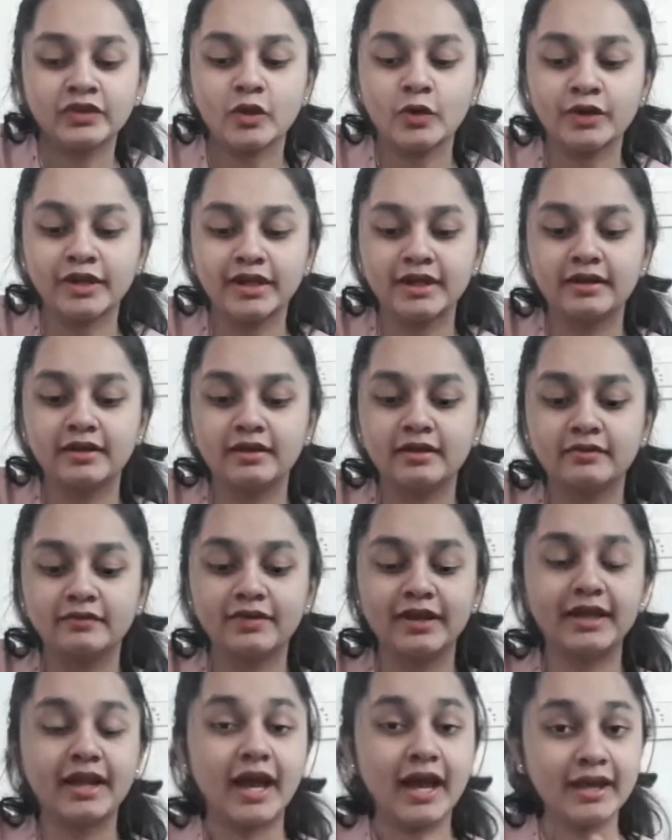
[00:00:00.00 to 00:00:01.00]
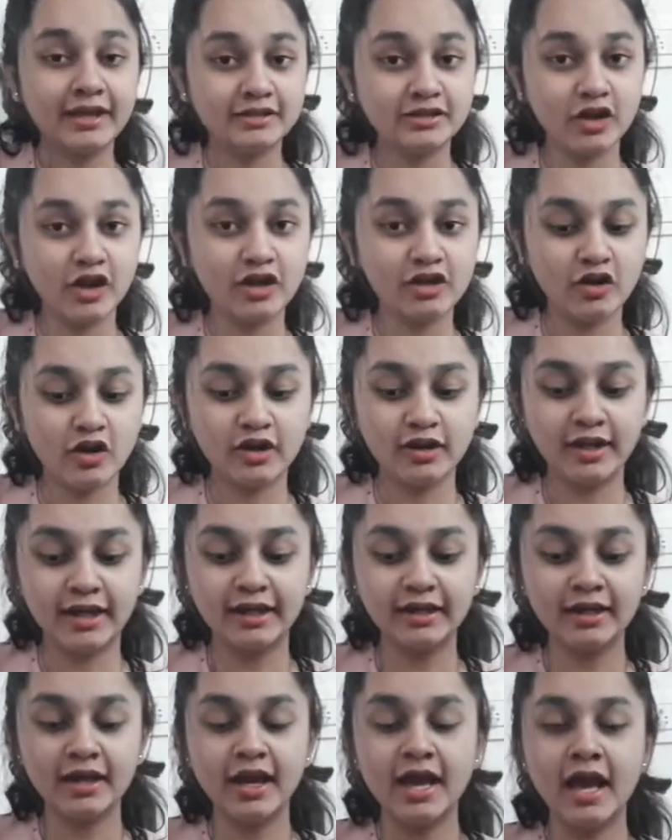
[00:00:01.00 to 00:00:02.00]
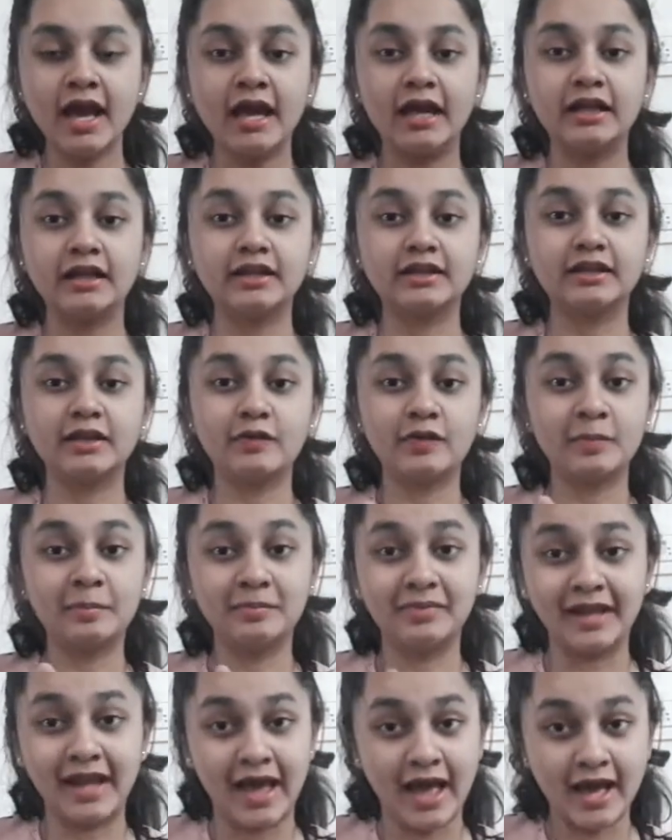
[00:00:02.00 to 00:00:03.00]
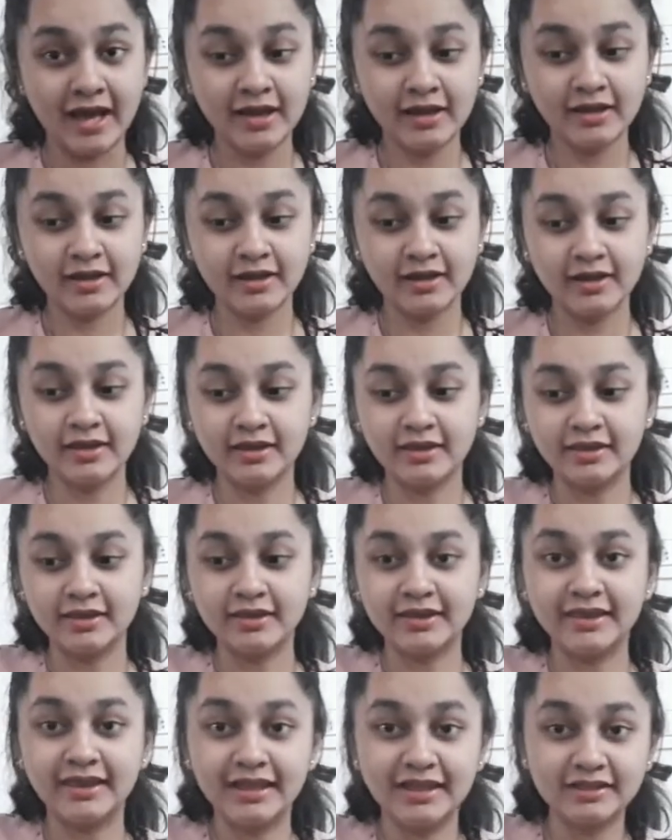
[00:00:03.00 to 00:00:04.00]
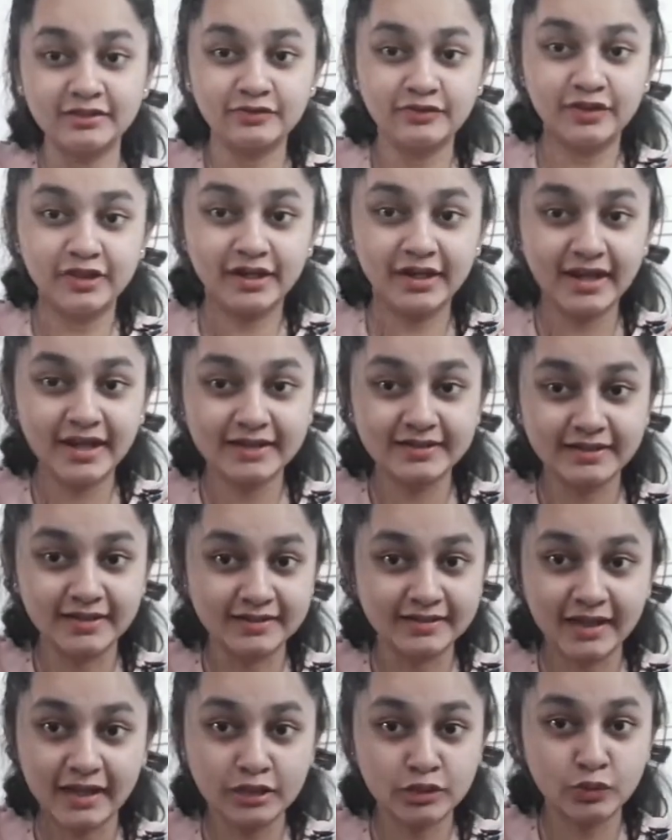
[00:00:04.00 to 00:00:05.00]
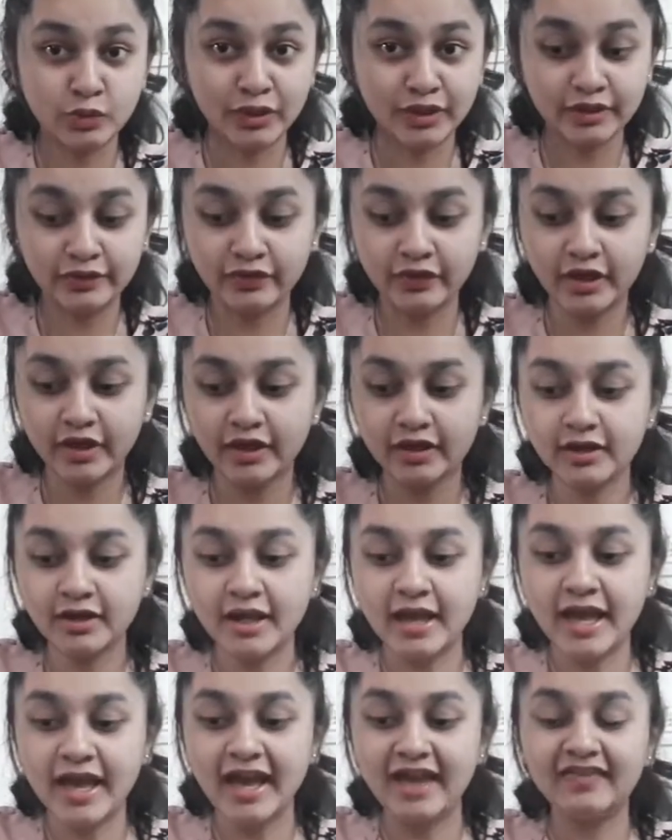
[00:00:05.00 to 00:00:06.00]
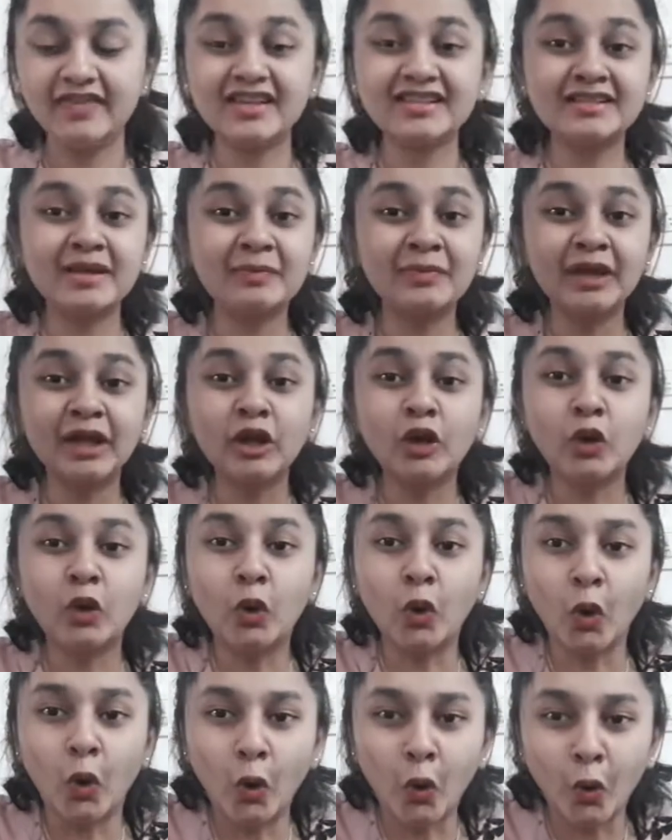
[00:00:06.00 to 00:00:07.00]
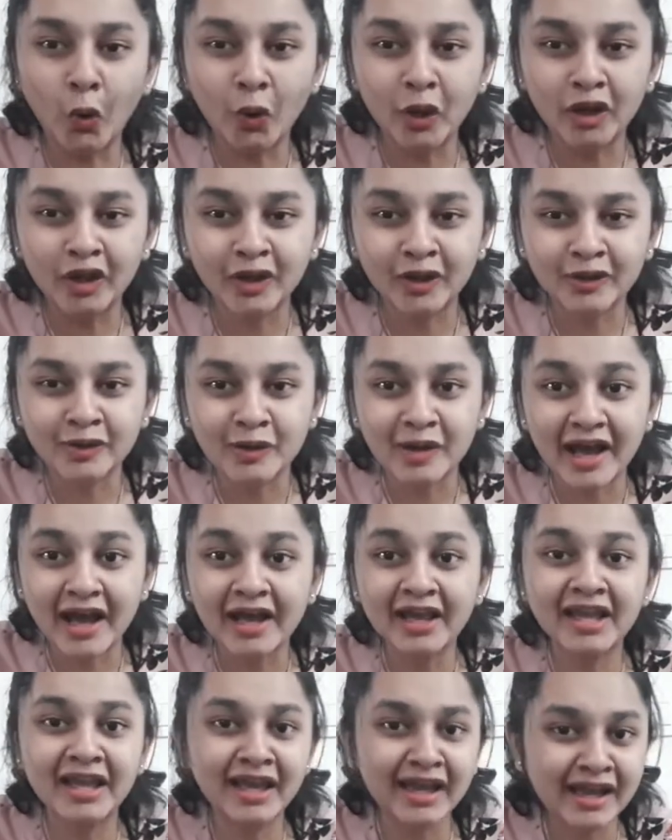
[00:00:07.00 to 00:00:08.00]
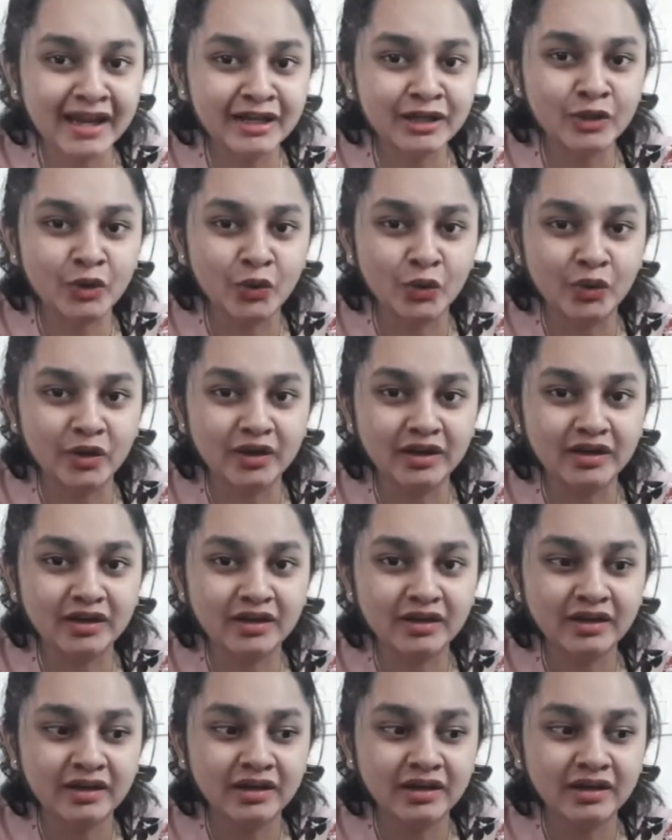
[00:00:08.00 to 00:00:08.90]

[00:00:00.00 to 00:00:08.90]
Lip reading: Okay, when I saw it online, they were black. These weird ass designs weren't there. And there's something gold on top. I hate gold.